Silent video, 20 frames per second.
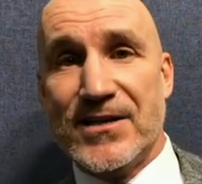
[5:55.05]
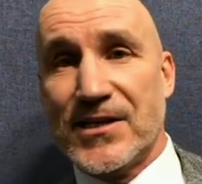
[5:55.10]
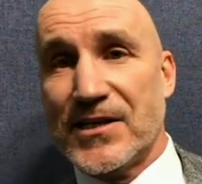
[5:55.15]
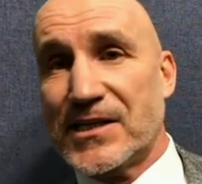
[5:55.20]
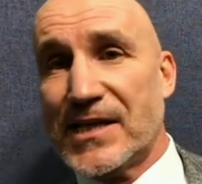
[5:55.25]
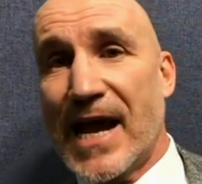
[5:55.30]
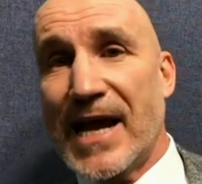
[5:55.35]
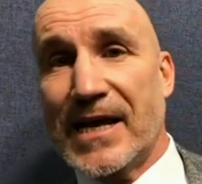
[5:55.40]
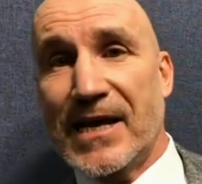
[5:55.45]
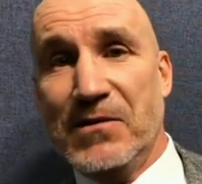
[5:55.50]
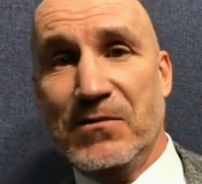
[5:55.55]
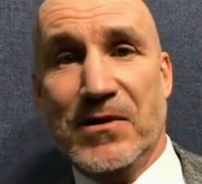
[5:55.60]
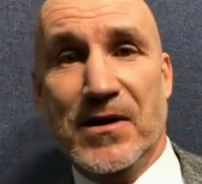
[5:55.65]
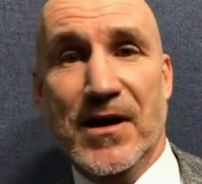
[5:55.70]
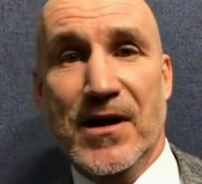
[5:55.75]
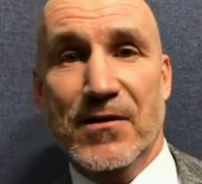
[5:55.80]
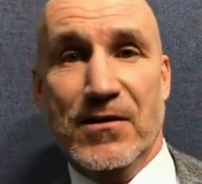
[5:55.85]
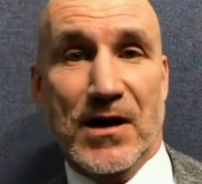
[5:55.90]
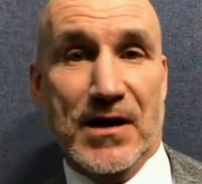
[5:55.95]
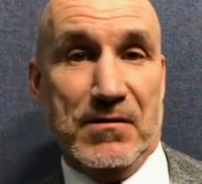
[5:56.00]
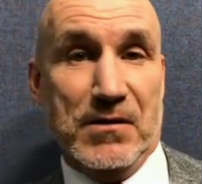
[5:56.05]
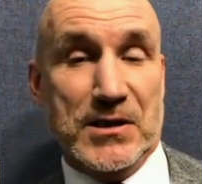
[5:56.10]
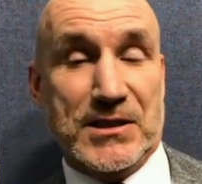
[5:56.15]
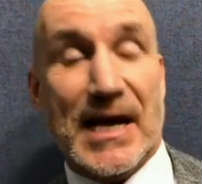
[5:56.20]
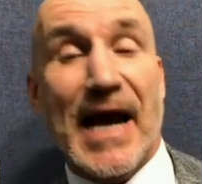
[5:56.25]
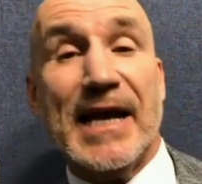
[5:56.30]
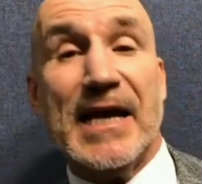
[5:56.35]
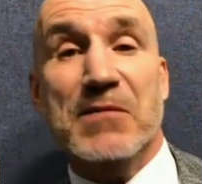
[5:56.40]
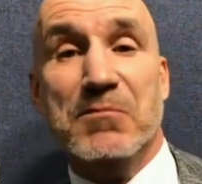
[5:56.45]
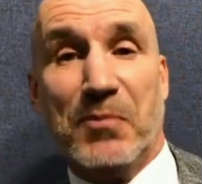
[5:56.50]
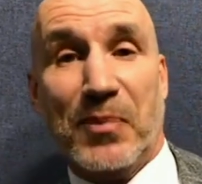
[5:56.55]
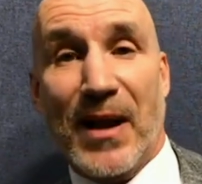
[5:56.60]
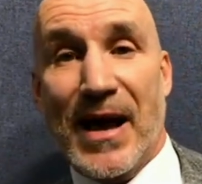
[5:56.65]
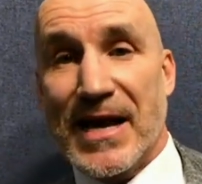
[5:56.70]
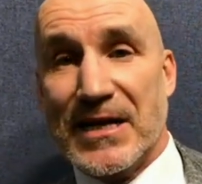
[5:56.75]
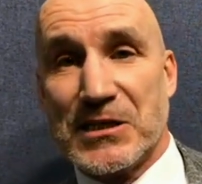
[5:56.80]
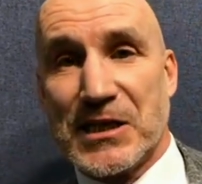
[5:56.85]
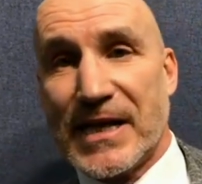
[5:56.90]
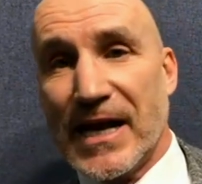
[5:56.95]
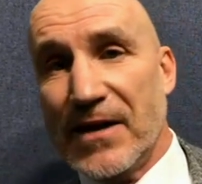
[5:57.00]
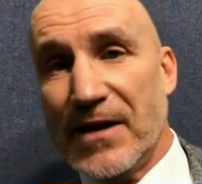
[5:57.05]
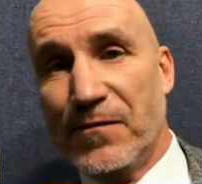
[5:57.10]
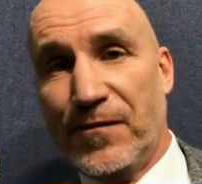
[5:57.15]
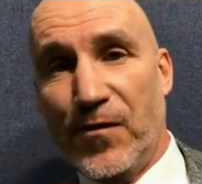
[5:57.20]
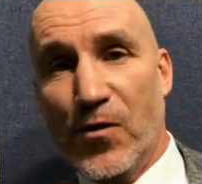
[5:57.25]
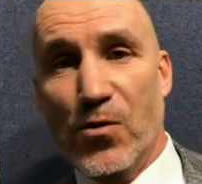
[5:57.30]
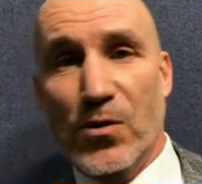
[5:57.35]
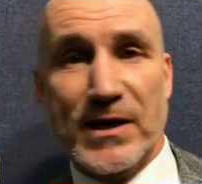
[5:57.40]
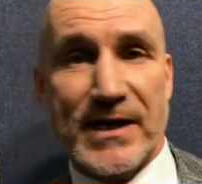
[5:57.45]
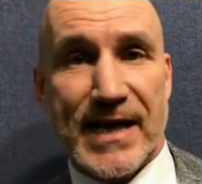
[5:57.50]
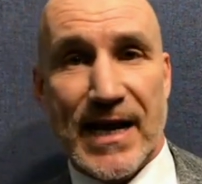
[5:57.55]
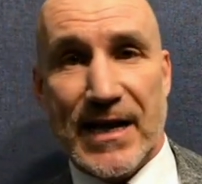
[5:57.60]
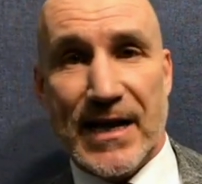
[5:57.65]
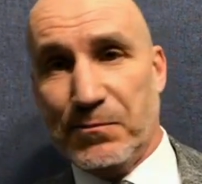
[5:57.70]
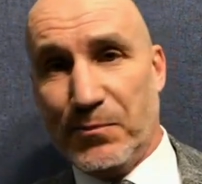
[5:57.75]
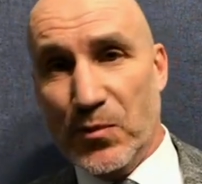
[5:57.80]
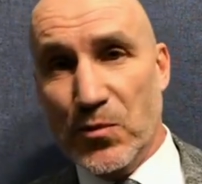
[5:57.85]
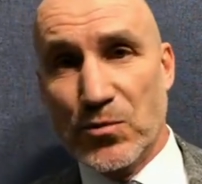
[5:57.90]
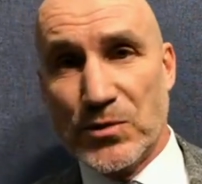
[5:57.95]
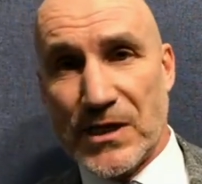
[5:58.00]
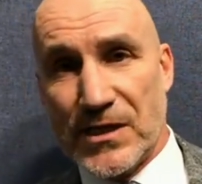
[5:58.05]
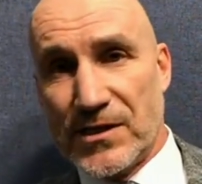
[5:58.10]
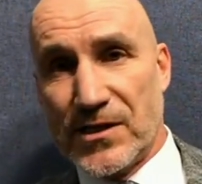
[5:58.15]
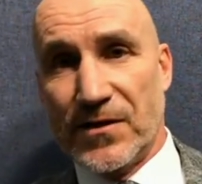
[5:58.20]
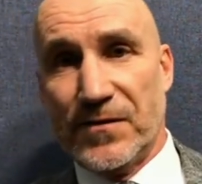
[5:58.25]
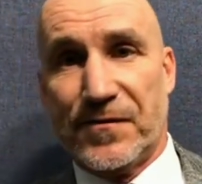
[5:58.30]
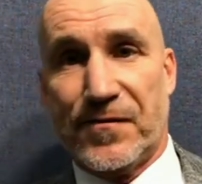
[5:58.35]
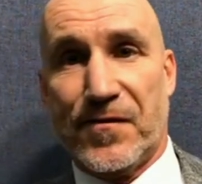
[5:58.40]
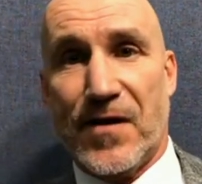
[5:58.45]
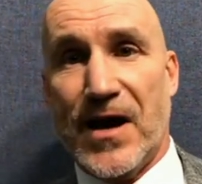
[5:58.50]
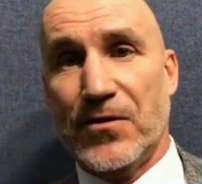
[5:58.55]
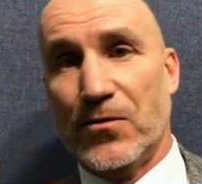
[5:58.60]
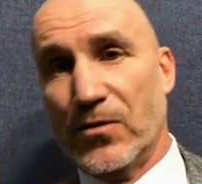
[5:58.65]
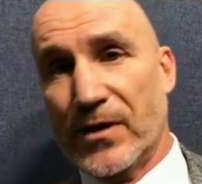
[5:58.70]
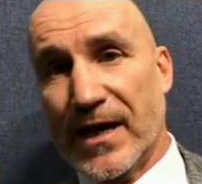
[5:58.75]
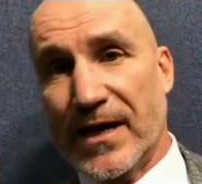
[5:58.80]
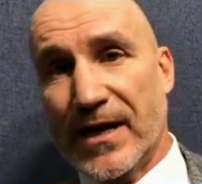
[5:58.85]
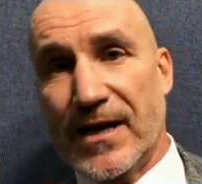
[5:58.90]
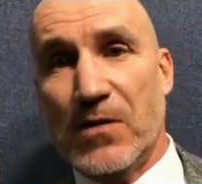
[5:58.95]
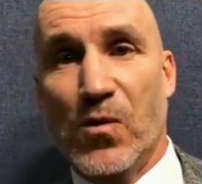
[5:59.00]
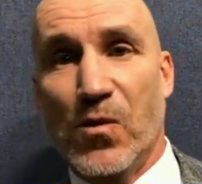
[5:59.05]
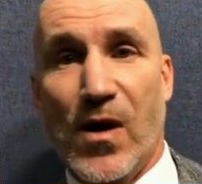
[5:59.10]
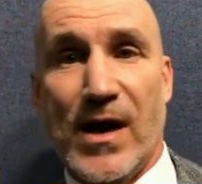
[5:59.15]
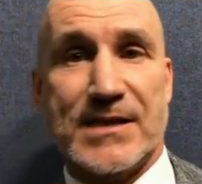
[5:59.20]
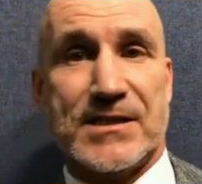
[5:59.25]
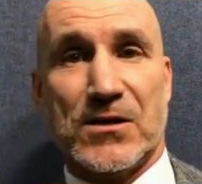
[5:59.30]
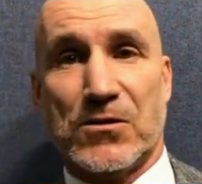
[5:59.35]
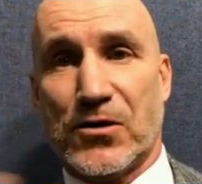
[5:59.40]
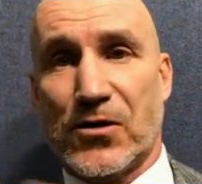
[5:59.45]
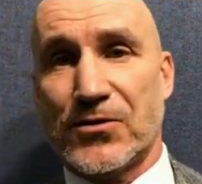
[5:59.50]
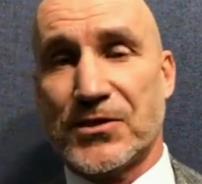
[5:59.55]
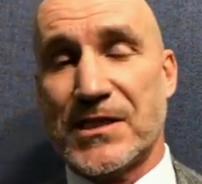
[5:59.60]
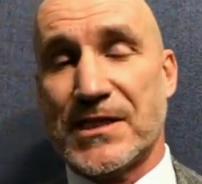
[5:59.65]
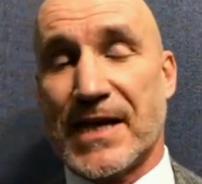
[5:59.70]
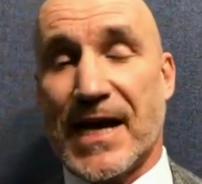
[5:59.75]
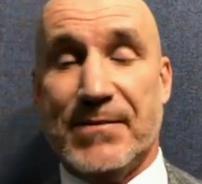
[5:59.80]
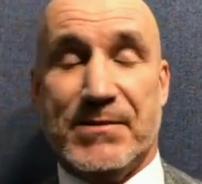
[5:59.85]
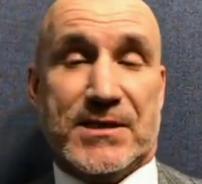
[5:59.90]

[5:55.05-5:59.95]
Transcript: as attacking, uh, attacking players, getting forward and getting balls into the front or getting it wide so crosses came